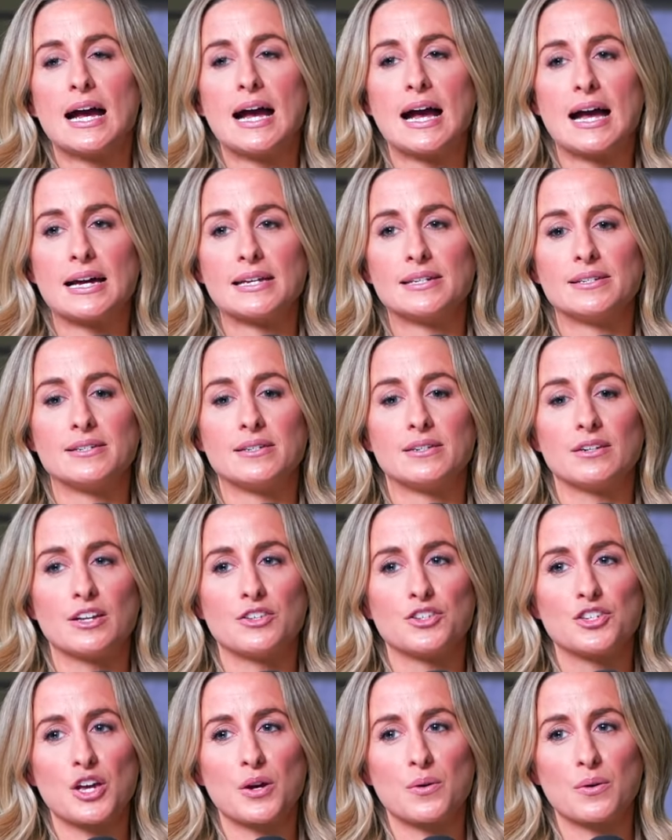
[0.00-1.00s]
And
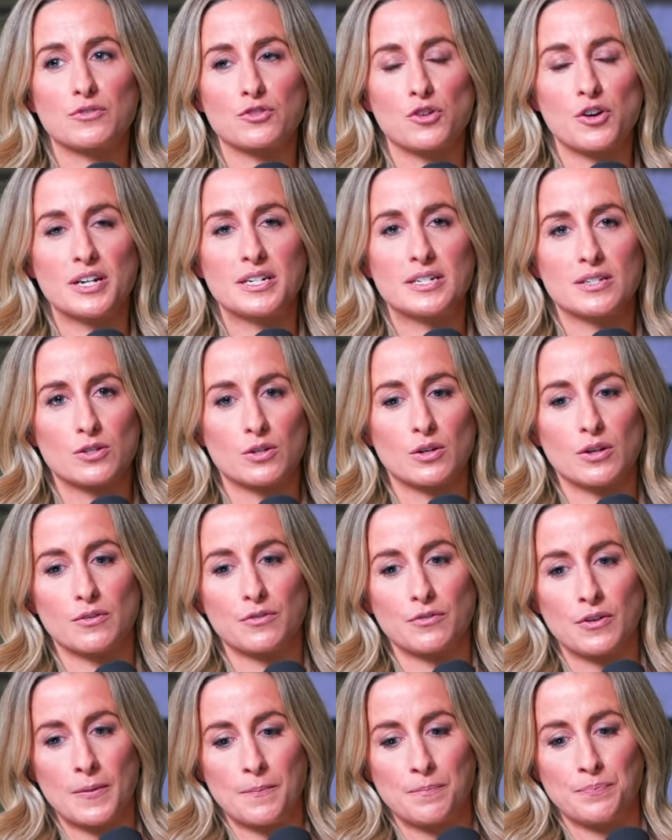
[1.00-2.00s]
and so I've tried to sort
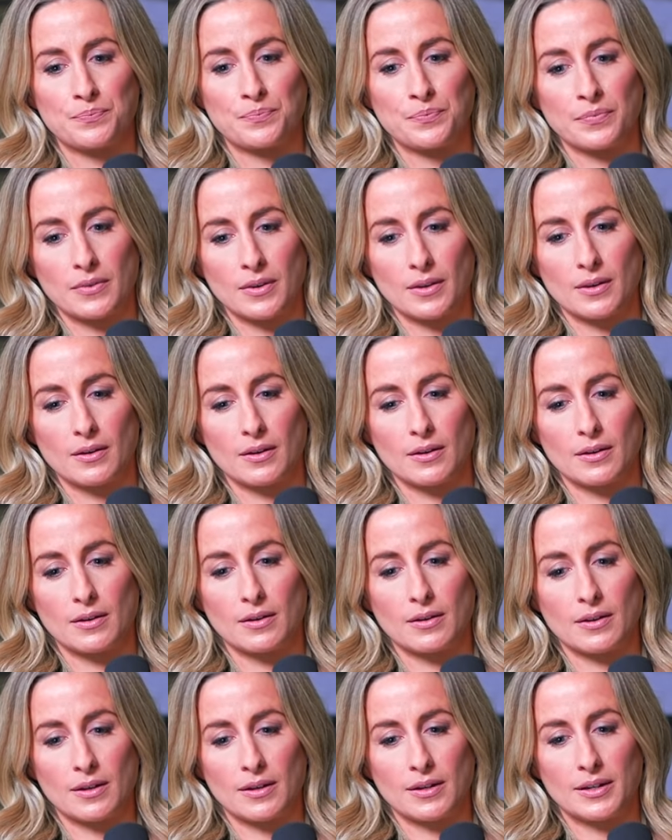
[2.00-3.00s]
of
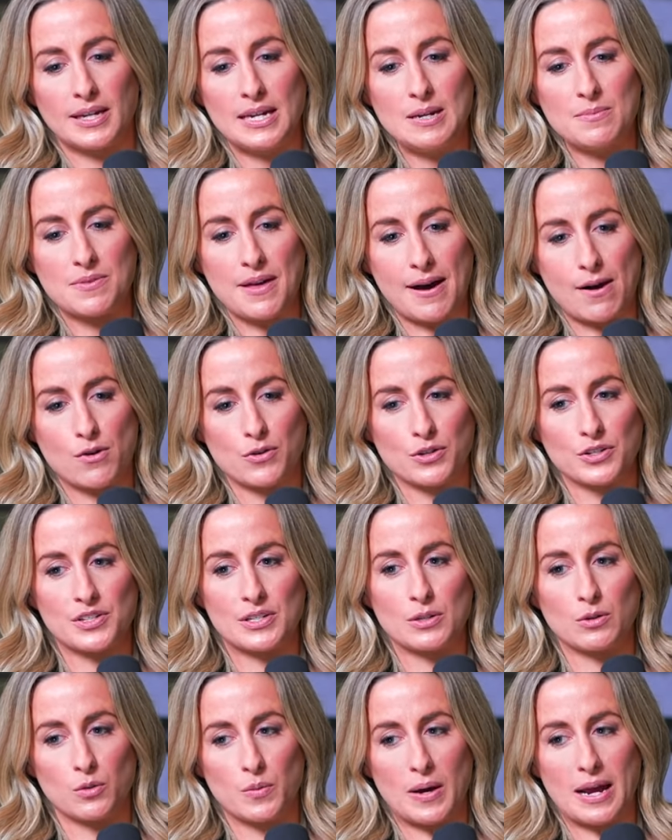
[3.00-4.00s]
keep that
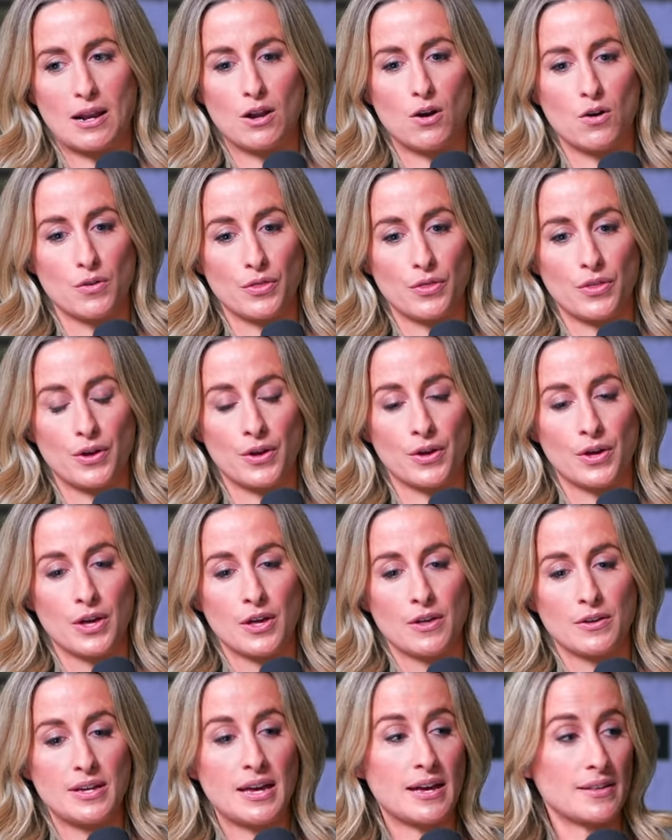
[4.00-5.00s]
honesty all the way along that
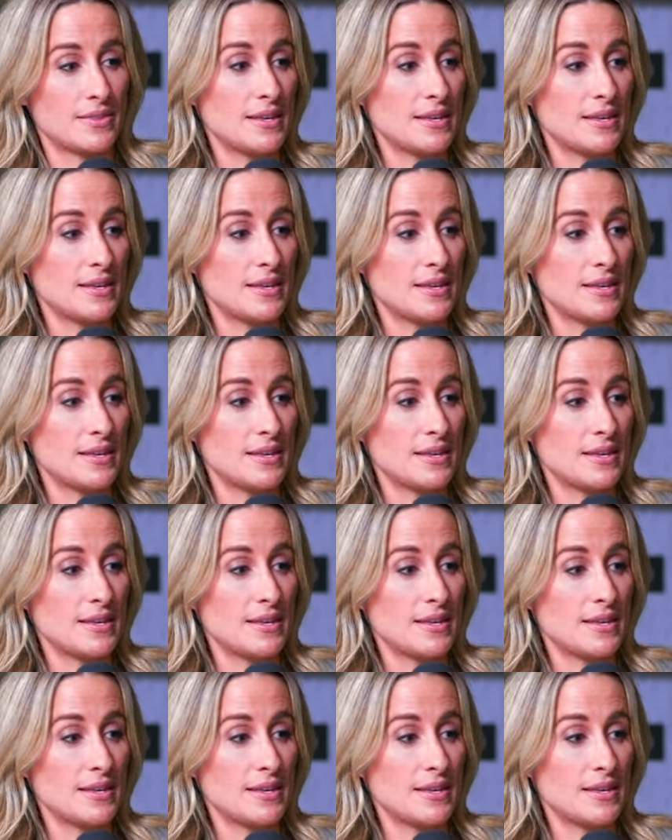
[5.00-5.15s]
yeah